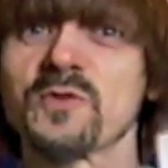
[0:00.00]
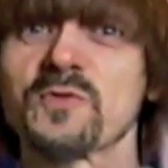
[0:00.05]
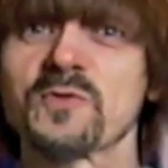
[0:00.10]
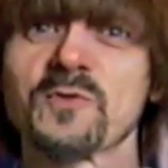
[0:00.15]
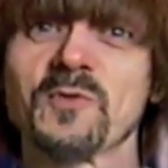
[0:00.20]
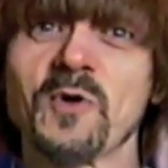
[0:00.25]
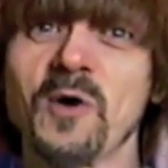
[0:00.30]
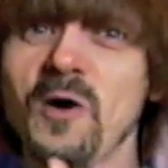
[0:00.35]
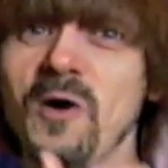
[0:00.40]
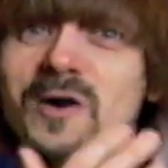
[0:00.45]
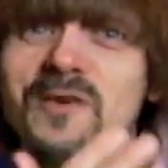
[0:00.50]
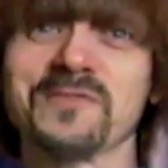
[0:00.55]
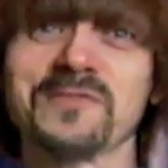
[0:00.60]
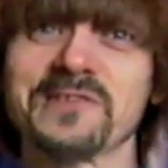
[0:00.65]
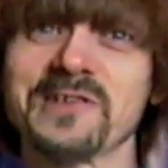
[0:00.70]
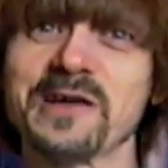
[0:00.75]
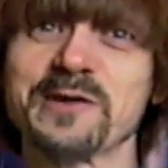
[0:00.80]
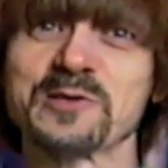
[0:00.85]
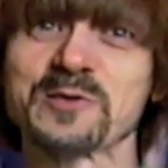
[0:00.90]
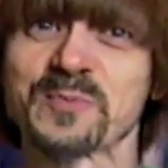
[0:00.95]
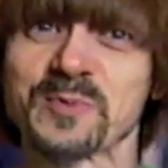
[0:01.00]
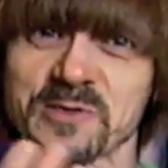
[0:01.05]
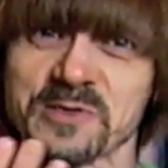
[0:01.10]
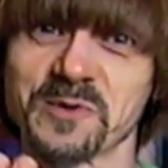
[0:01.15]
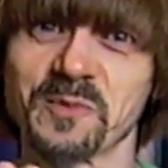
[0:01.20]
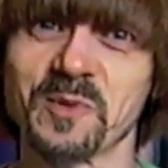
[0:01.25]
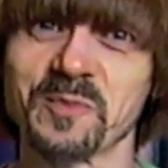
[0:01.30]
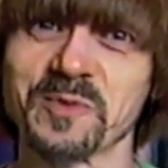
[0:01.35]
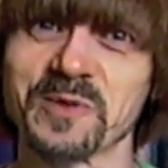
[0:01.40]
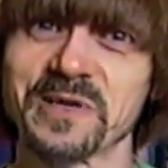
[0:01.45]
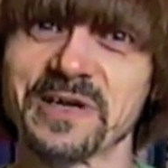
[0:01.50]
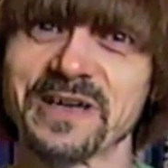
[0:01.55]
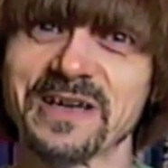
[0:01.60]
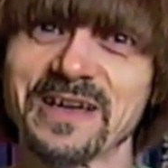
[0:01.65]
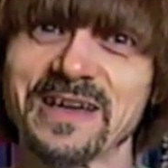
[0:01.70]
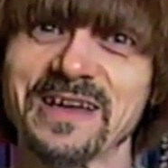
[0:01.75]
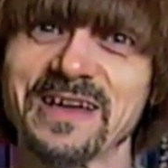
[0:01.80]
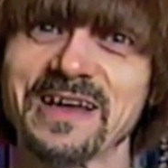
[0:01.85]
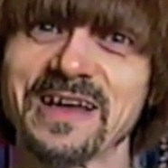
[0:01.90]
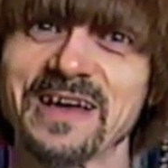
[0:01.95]
through all the letters,
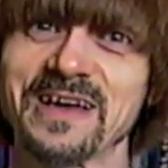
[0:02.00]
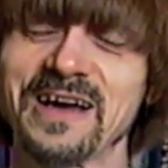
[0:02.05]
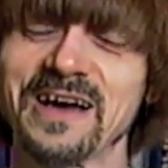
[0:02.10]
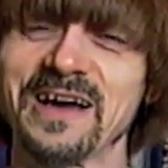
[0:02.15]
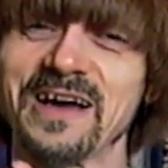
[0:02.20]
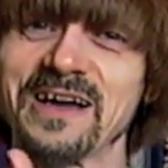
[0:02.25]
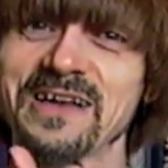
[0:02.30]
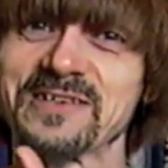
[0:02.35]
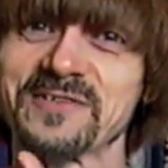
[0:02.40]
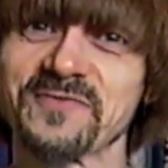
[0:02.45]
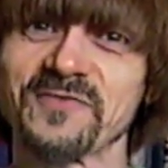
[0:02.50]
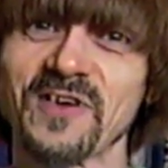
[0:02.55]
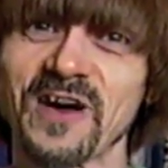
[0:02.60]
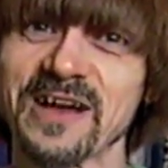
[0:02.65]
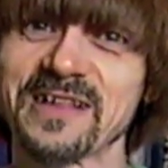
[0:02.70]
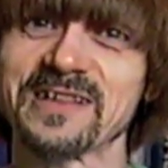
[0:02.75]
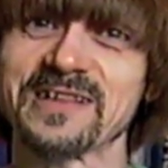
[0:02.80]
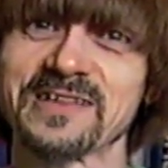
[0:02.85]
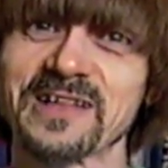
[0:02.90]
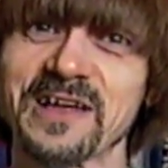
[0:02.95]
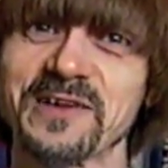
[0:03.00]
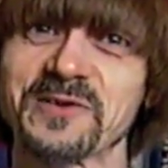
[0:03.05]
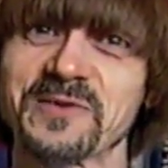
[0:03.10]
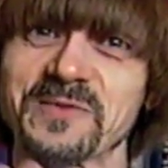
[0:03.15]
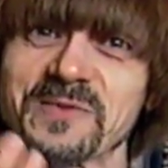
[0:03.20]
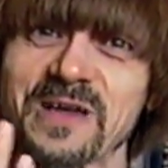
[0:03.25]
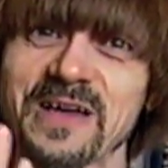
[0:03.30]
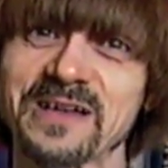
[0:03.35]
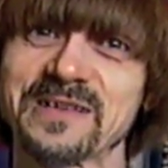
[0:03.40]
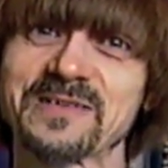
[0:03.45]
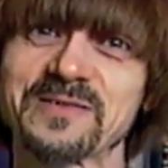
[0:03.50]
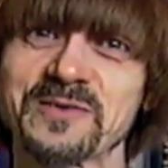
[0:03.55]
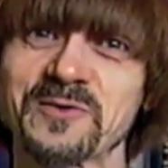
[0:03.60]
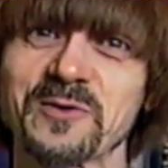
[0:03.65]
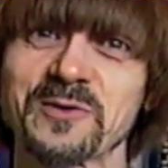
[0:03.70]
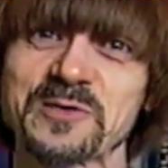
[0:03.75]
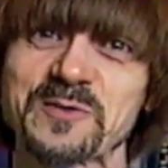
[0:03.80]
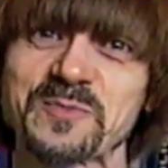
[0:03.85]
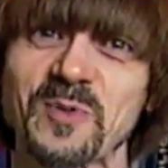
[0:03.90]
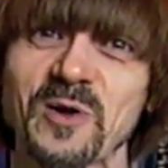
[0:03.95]
presumably, to find the letter that
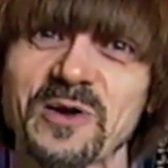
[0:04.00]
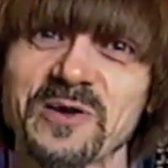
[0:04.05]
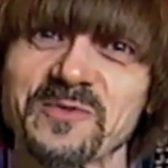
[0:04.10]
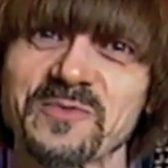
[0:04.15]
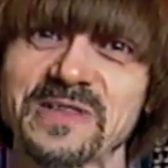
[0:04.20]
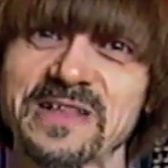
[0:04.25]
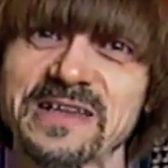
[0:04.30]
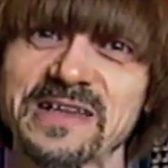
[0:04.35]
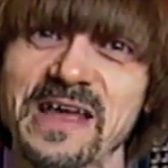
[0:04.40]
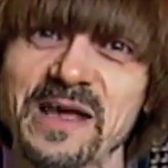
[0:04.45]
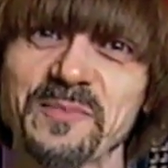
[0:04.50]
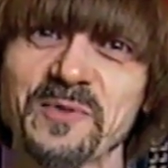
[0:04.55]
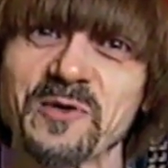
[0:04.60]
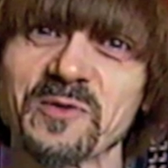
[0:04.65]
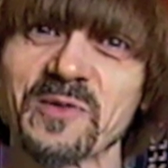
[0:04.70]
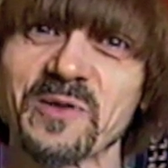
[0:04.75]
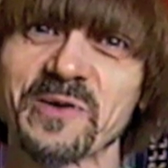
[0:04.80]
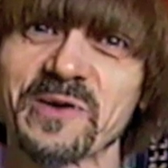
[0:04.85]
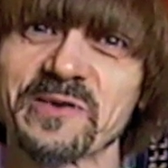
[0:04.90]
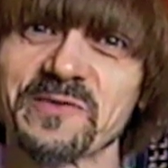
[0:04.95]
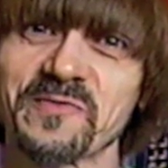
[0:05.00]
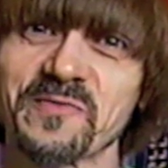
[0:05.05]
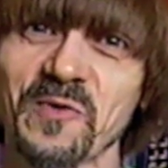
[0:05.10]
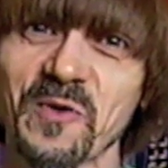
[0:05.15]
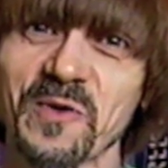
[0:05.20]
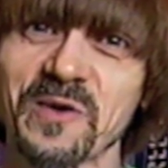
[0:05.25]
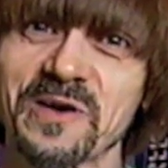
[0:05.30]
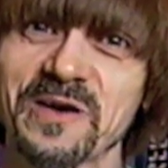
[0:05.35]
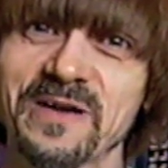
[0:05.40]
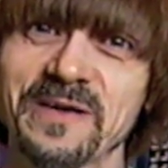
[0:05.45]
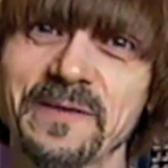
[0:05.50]
corresponded with the name you were looking for.